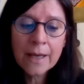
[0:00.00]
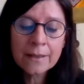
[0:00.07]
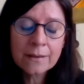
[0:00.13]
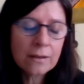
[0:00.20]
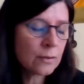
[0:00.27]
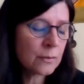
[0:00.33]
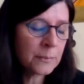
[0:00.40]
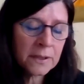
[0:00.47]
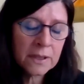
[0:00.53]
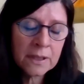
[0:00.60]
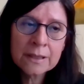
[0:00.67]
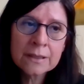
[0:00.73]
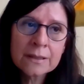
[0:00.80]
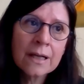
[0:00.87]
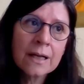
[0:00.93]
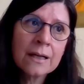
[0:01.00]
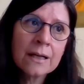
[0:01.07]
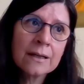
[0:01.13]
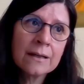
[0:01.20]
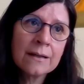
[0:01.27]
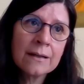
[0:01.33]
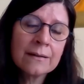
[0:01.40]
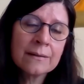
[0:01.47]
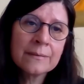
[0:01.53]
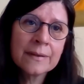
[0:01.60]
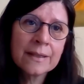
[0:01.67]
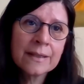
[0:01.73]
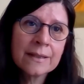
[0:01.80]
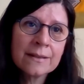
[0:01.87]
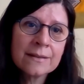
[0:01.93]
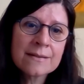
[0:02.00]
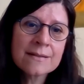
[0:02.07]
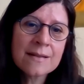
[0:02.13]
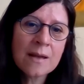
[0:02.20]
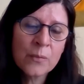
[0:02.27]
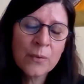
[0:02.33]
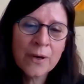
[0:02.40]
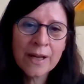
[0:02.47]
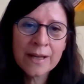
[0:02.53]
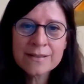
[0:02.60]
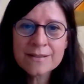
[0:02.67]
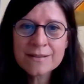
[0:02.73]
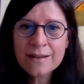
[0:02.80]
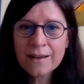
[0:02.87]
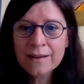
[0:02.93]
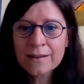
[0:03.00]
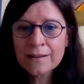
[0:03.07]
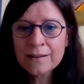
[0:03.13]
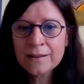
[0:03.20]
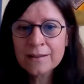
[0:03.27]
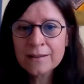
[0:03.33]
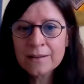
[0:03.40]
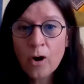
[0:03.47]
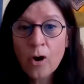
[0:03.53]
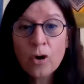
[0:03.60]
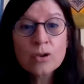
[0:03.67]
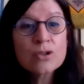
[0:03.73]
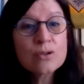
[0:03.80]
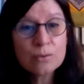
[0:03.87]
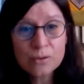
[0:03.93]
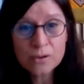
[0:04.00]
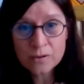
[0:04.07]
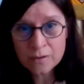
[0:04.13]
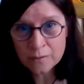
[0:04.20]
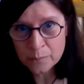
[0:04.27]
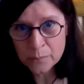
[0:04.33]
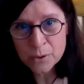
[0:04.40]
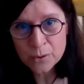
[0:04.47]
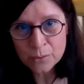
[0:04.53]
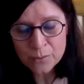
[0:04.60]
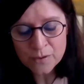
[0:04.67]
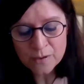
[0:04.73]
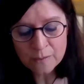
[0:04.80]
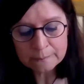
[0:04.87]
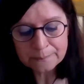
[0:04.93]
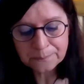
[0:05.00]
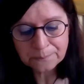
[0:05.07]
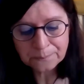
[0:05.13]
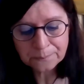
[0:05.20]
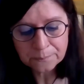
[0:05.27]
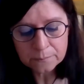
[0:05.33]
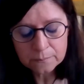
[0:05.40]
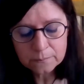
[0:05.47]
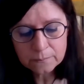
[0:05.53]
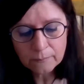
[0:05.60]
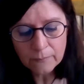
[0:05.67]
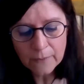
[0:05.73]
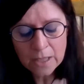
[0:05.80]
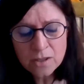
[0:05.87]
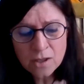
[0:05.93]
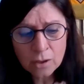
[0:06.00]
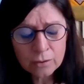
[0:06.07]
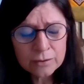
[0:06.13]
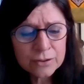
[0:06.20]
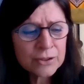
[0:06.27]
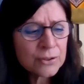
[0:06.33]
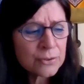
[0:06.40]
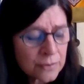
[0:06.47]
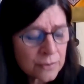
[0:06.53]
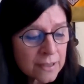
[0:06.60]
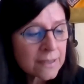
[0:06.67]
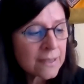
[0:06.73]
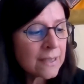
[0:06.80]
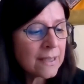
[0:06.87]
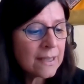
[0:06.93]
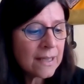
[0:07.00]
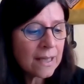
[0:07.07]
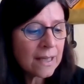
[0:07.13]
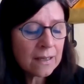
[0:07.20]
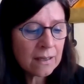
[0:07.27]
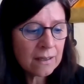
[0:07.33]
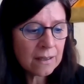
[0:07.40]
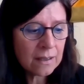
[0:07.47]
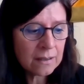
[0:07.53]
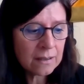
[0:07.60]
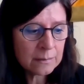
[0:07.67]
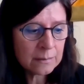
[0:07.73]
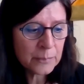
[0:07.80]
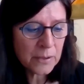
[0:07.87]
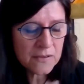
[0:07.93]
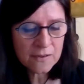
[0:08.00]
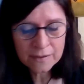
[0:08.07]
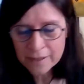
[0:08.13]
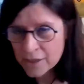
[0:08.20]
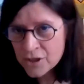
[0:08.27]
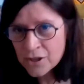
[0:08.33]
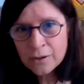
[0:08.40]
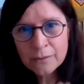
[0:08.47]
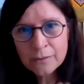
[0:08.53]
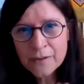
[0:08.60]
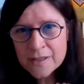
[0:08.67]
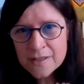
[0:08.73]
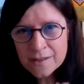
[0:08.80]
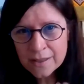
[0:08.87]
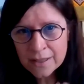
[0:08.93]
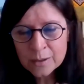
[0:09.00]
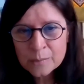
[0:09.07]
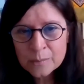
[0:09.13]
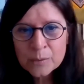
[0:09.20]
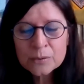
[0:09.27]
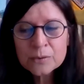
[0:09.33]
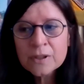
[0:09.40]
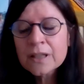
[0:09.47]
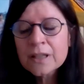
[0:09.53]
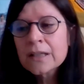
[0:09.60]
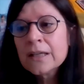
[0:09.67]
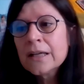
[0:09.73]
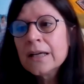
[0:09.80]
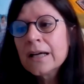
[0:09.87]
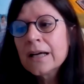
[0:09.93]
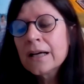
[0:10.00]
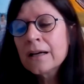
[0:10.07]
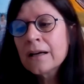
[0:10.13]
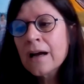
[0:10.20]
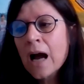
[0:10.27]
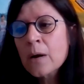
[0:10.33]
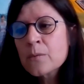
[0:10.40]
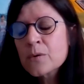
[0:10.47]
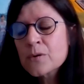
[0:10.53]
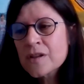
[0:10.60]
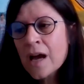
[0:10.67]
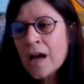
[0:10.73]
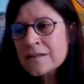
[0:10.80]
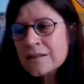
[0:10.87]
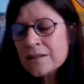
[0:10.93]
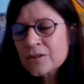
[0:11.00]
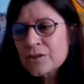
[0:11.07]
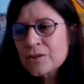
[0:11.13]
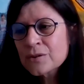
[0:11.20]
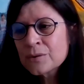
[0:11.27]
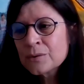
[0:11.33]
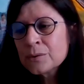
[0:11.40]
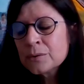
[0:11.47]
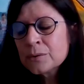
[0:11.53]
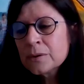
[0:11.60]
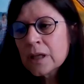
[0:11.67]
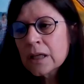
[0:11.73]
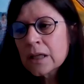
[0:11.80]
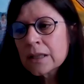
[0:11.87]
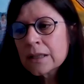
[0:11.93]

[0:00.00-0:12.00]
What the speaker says: and her being, in some ways, Ozu's muse. So during a presentation of this little book, I was asked to